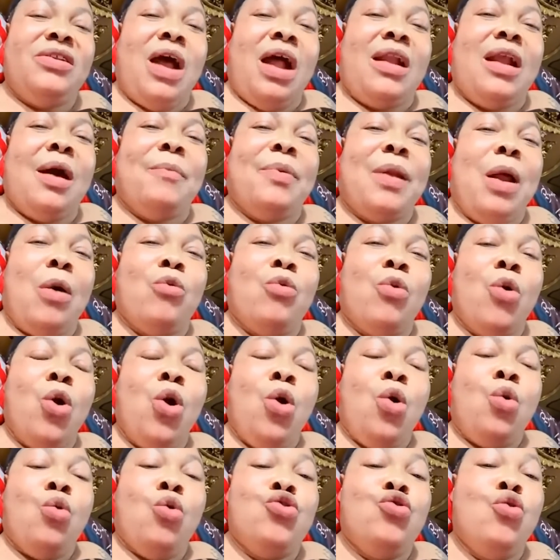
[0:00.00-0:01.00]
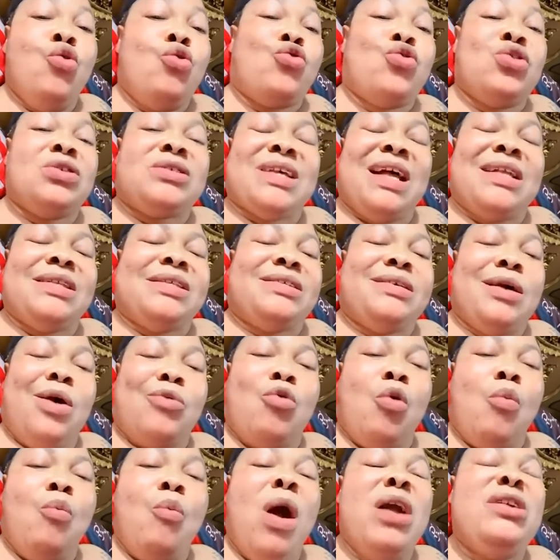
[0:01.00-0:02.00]
Anna Brown, Unu Crusad
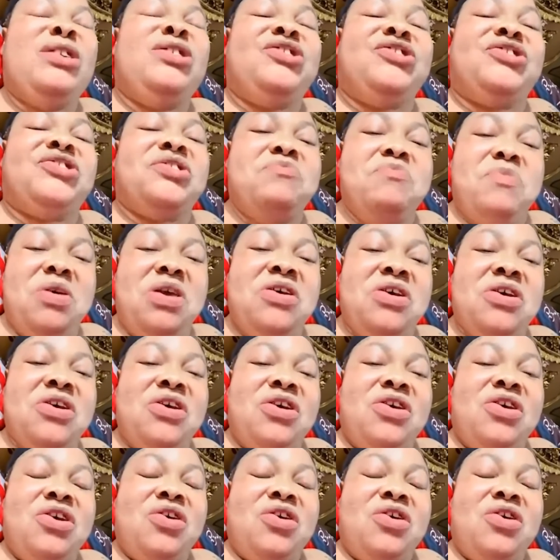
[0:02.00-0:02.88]
Siago, what Jimmy?